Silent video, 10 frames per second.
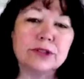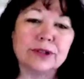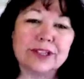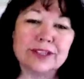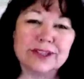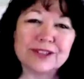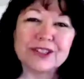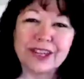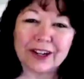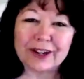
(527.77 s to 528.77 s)
the crisis
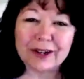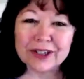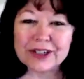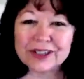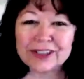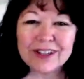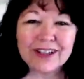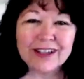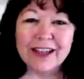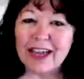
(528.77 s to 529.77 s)
care course
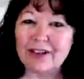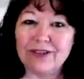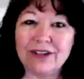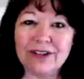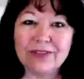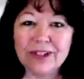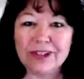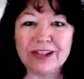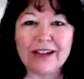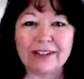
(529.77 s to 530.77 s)
have it all
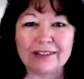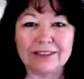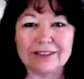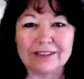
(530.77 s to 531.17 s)
figured out,